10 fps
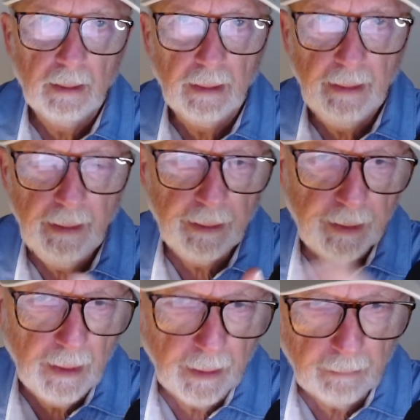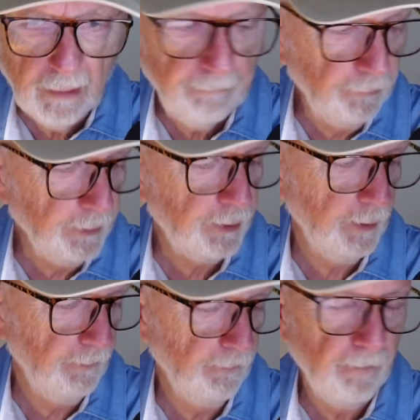Here's another
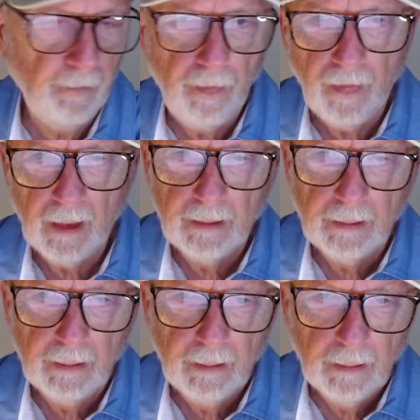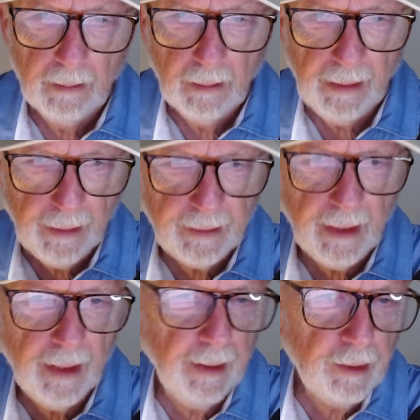reference. An
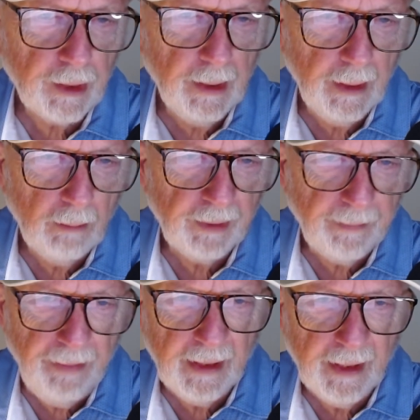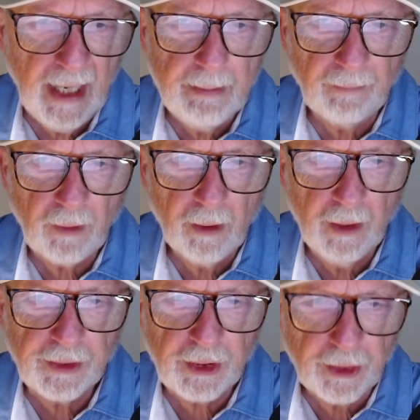antenna engineer with the pen name of
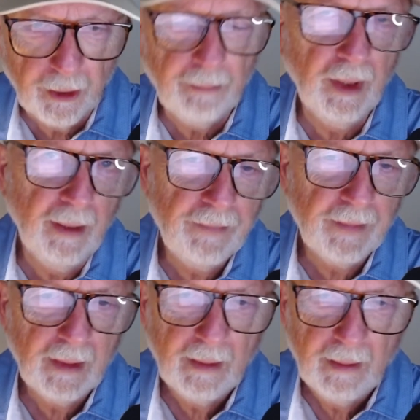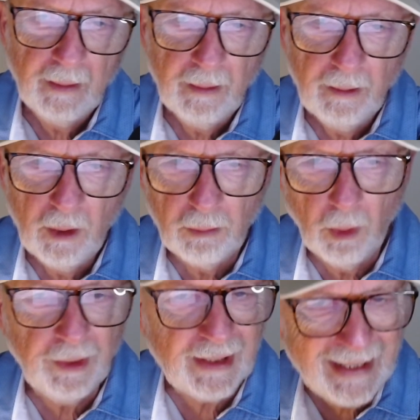Kurt Sterba who
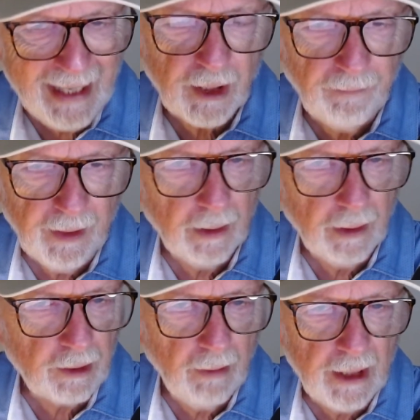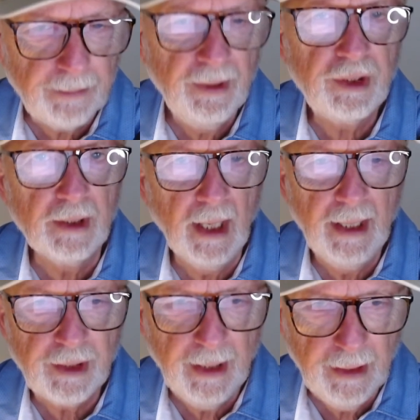wrote extensively on transmission
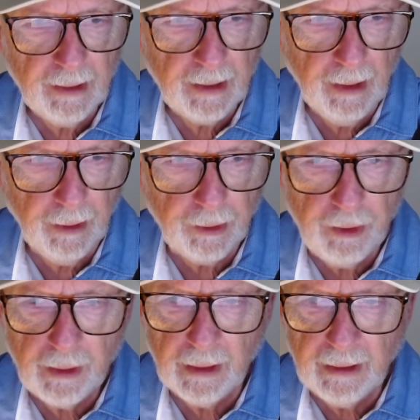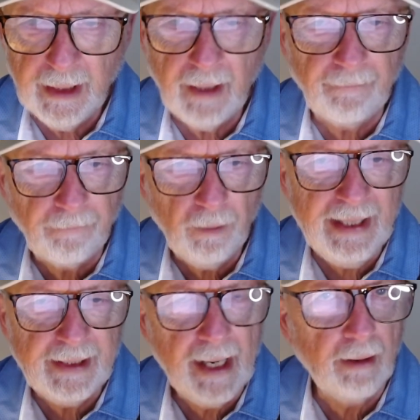lines and antennas. You can get a
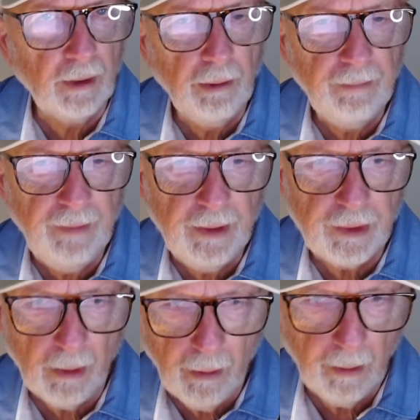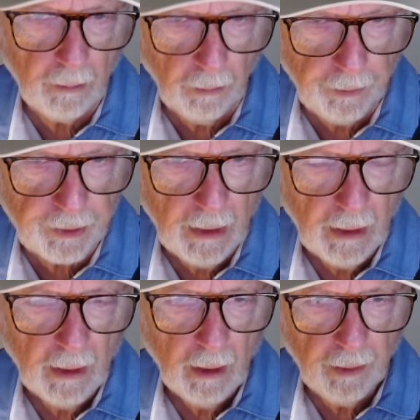free download of his articles
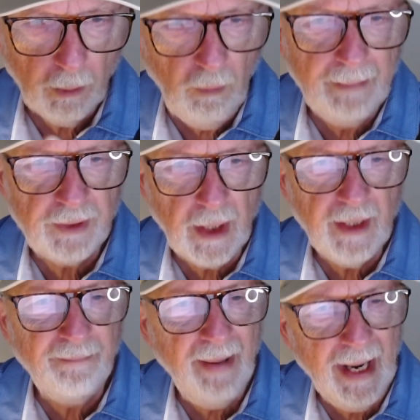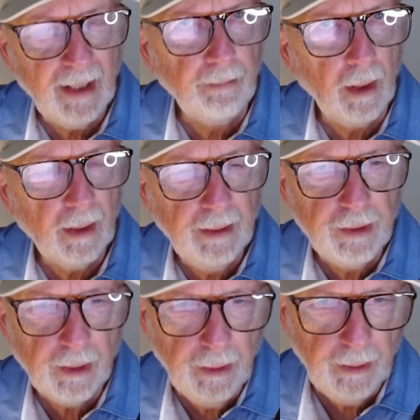on the website of Palomar
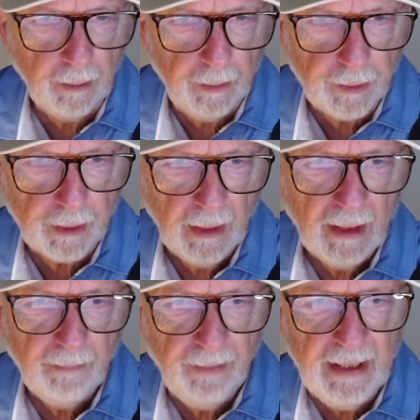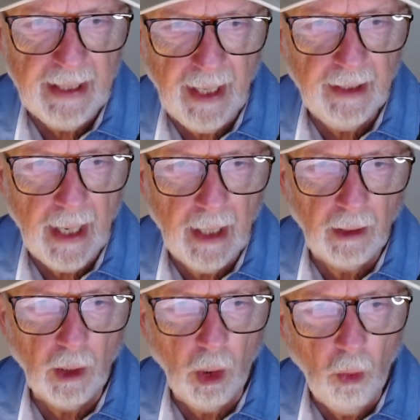Engineers, P A
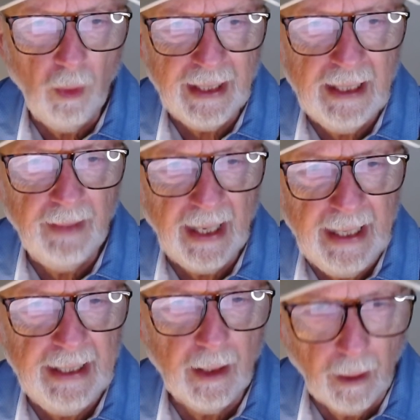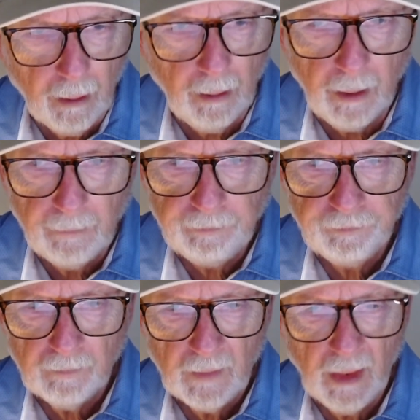L O M A R.
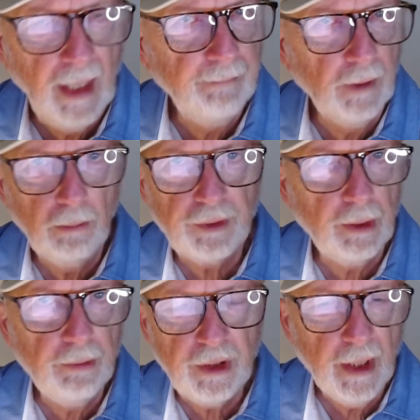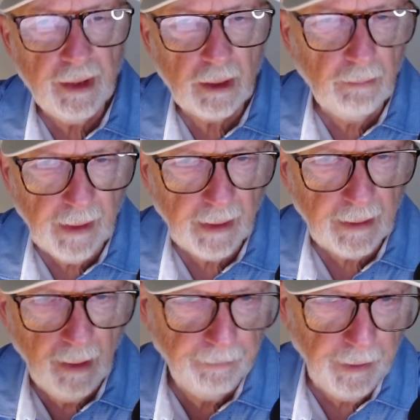I have no association with that
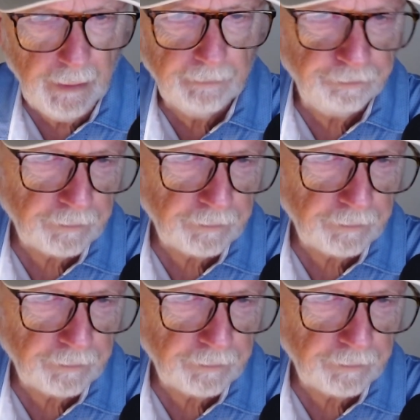company.